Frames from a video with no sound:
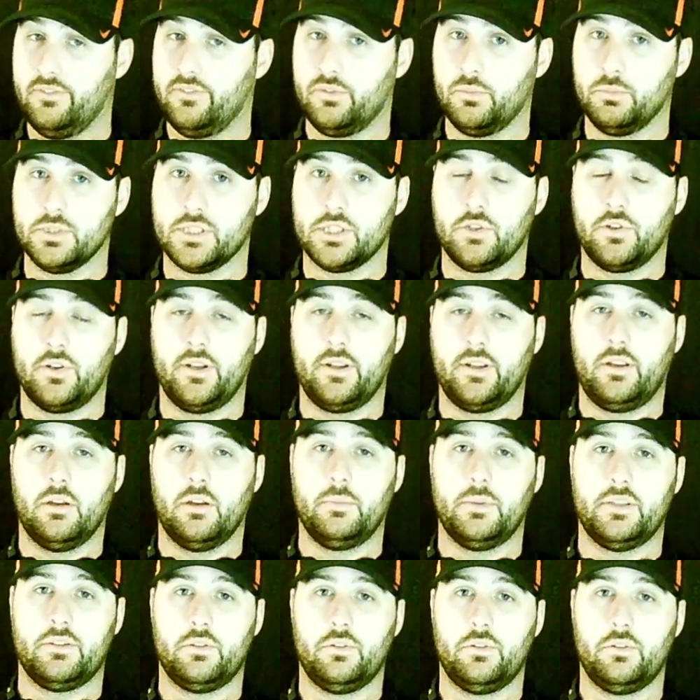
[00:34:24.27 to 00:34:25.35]
Missouri to come
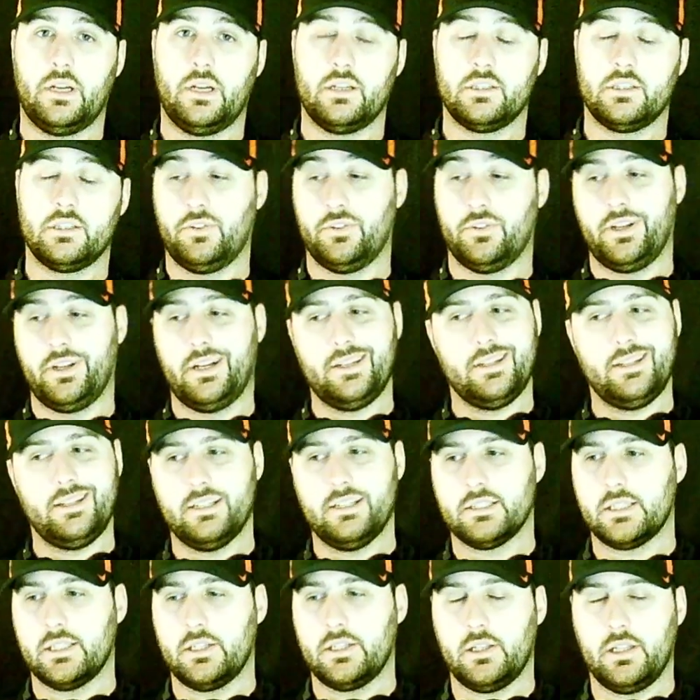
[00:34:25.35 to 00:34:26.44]
into Knoxville, not
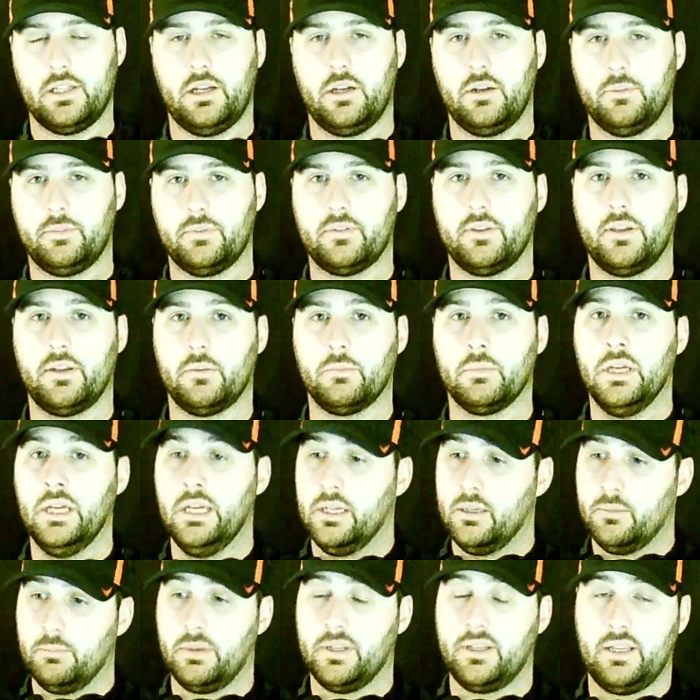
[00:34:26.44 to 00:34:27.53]
necessarily upset them,
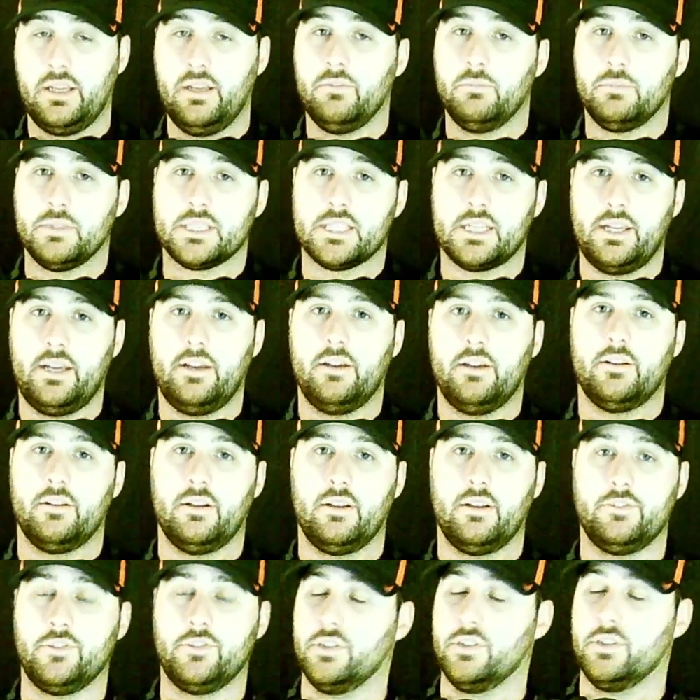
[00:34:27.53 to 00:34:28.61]
but to give them a scare,
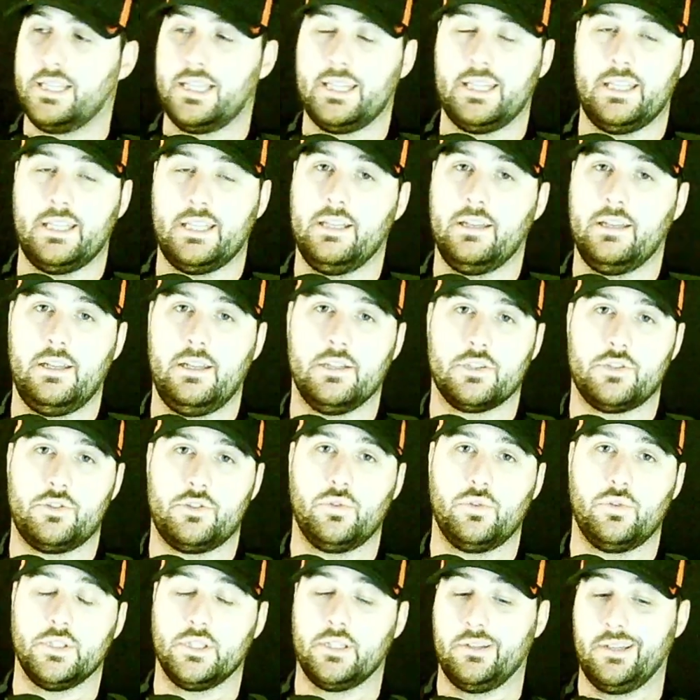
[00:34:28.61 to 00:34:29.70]
just like they did against
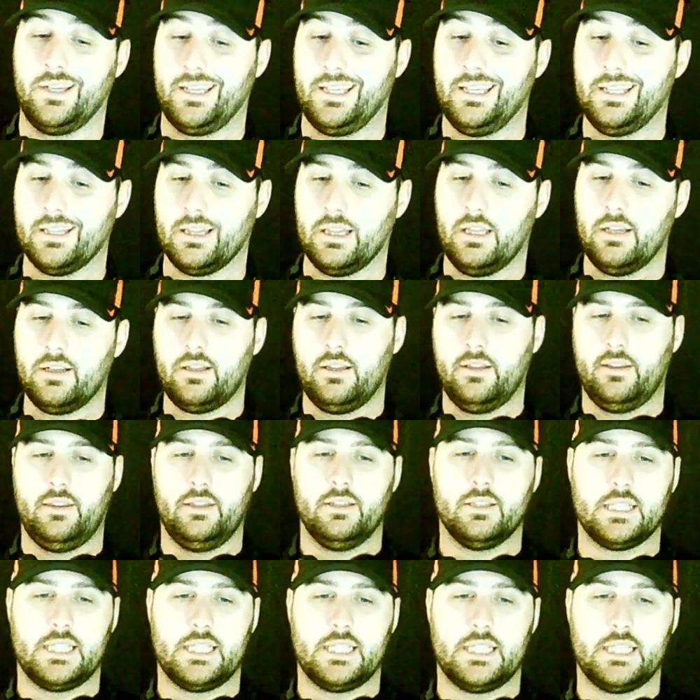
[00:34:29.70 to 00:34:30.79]
Georgia. Again, luckily this
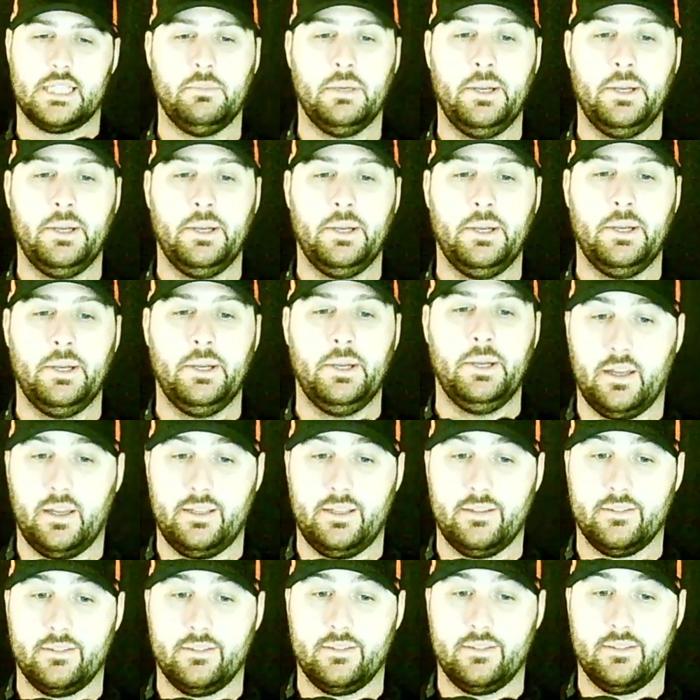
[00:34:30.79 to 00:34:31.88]
game
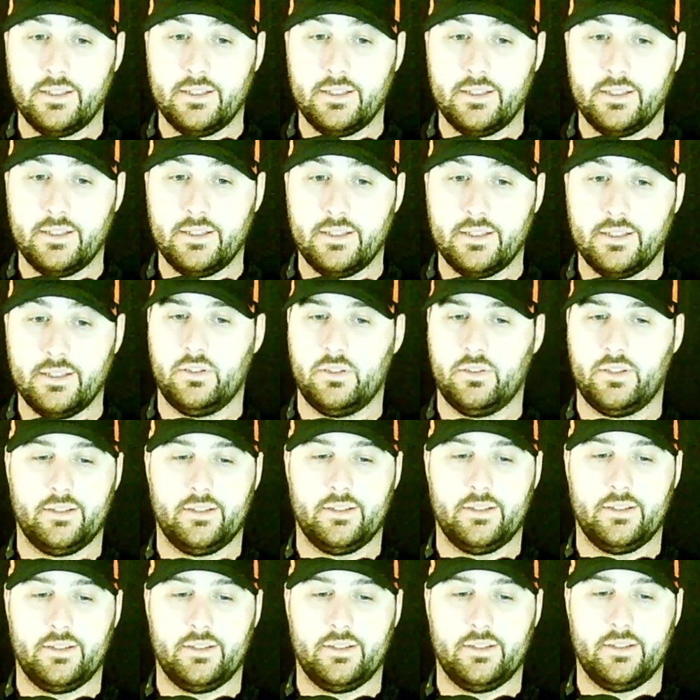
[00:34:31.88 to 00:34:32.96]
is in Knoxville, and it's
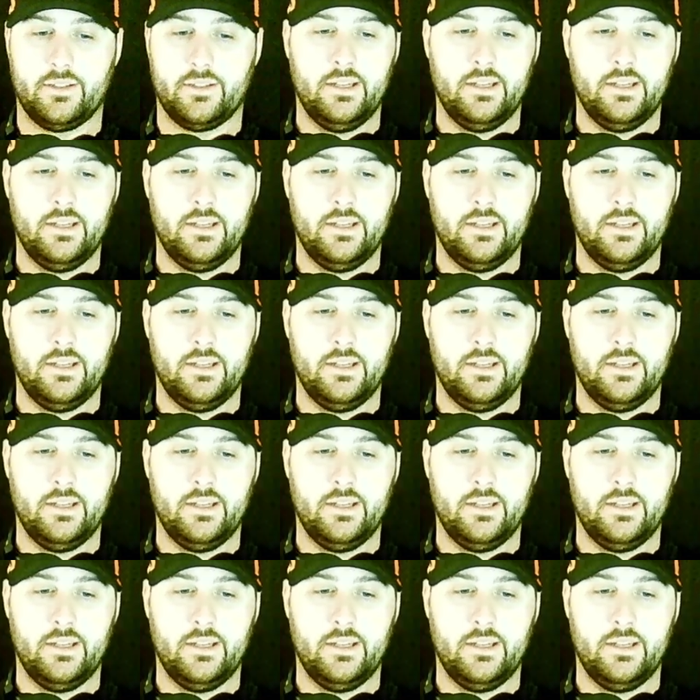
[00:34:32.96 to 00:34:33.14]
not